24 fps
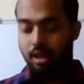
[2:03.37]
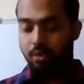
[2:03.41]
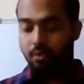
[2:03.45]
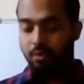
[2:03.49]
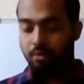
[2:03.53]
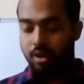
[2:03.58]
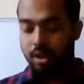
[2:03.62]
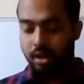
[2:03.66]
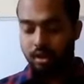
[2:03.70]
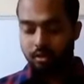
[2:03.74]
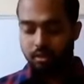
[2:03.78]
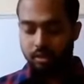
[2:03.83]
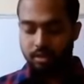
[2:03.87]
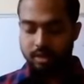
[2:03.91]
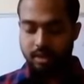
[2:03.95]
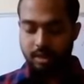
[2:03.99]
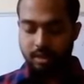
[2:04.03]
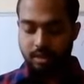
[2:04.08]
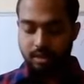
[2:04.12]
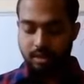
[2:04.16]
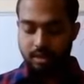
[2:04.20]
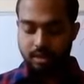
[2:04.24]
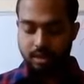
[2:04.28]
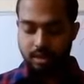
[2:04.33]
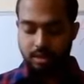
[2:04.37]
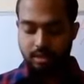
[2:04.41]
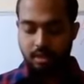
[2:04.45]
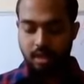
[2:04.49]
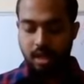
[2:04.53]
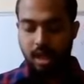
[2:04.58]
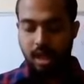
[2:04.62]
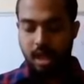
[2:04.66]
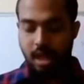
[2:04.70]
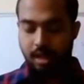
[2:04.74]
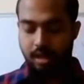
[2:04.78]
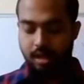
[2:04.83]
nutrient
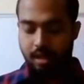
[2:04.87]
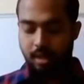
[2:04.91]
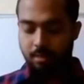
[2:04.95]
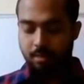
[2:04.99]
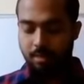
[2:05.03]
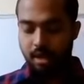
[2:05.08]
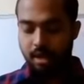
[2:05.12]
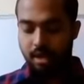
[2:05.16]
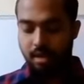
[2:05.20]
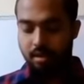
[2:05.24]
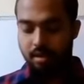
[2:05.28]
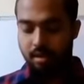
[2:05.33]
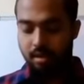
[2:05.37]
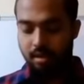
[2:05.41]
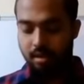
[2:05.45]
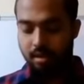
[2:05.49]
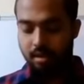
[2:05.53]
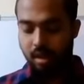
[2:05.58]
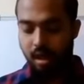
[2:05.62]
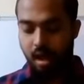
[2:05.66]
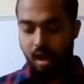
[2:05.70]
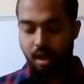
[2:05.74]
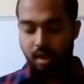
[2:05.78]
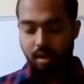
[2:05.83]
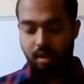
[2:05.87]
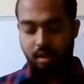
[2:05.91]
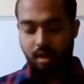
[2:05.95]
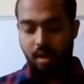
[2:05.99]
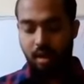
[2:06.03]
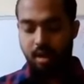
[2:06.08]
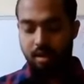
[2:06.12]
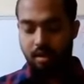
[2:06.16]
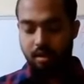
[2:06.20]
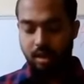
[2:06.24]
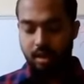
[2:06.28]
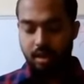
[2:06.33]
concentration and chemical are
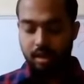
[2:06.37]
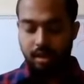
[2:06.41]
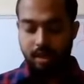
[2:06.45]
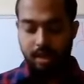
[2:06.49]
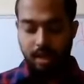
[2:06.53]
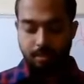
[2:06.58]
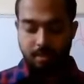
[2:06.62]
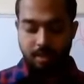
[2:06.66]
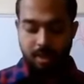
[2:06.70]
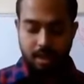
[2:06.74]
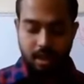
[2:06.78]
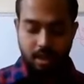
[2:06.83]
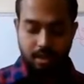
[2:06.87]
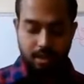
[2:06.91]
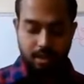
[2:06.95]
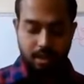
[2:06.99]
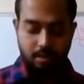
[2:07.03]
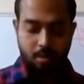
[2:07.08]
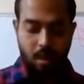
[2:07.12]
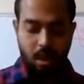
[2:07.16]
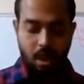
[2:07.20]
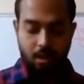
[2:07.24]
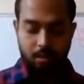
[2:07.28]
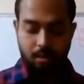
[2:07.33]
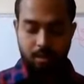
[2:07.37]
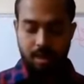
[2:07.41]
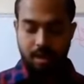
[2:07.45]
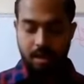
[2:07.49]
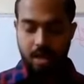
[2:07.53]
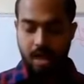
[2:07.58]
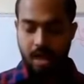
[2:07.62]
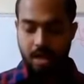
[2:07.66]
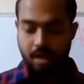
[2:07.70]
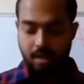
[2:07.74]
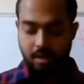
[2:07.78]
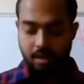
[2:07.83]
under the chemical
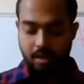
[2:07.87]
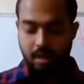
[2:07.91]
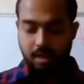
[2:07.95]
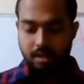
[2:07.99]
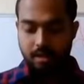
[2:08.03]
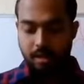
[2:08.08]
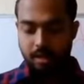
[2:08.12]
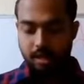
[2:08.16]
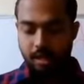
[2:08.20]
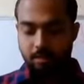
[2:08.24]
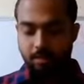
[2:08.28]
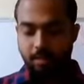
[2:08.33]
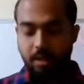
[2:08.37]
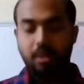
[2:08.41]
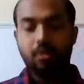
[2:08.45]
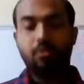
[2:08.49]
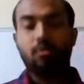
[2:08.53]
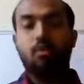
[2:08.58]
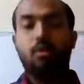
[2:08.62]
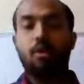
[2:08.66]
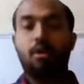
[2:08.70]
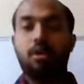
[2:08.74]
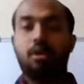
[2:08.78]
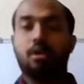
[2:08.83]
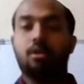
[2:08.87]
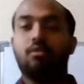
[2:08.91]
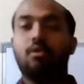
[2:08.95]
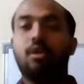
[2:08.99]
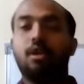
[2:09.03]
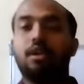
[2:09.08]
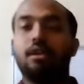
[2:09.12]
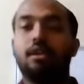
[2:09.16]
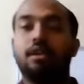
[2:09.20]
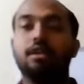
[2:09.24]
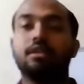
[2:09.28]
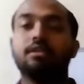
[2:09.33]
environment. And the living
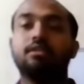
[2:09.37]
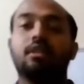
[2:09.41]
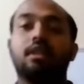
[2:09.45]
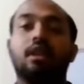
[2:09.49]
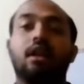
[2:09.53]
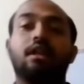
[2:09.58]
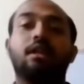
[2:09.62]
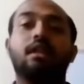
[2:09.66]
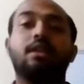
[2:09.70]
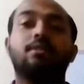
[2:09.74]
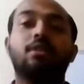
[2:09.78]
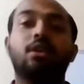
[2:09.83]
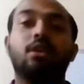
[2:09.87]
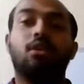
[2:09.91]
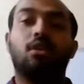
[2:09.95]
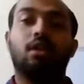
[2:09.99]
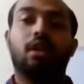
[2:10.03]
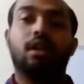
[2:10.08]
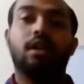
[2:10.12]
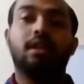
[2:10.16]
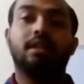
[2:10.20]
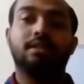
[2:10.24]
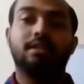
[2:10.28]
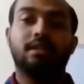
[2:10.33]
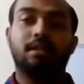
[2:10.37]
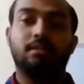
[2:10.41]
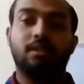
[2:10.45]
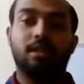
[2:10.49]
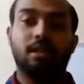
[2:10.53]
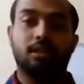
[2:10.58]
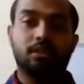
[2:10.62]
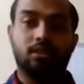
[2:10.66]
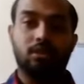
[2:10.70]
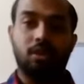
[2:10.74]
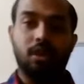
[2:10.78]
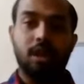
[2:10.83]
quantities, living organism
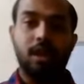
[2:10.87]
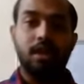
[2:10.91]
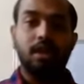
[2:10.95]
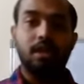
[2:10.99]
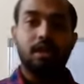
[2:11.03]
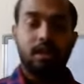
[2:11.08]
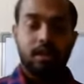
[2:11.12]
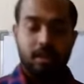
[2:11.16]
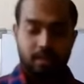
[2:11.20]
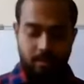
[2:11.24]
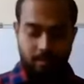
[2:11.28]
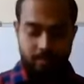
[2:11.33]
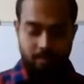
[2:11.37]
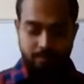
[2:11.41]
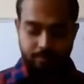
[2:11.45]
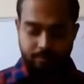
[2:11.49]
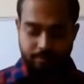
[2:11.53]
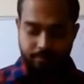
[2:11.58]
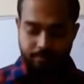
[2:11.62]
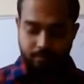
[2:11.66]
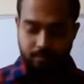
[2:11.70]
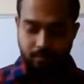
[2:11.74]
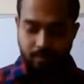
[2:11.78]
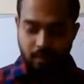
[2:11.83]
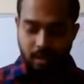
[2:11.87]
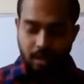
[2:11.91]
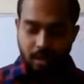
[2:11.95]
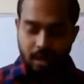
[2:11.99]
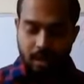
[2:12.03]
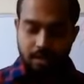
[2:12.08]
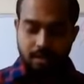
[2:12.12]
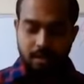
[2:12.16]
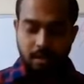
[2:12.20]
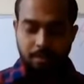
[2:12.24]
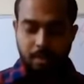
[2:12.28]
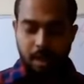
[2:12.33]
in the soil
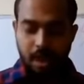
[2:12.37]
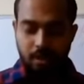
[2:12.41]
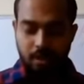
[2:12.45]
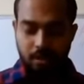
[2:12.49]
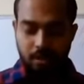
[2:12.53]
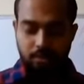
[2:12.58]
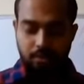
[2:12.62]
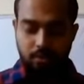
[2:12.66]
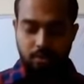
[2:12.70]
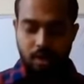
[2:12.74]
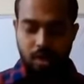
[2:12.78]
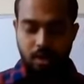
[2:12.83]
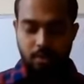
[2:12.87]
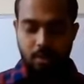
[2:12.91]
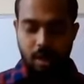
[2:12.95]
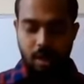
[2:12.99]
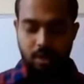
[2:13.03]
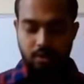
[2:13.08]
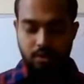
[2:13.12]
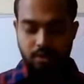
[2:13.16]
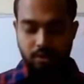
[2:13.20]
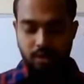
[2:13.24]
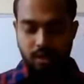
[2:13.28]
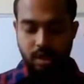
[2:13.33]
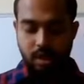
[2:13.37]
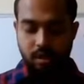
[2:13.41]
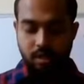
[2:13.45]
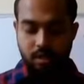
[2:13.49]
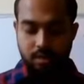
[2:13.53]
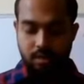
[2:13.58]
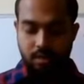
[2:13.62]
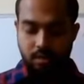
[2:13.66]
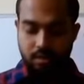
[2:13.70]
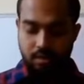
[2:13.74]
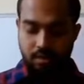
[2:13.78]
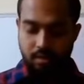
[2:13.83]
is a part of soil biological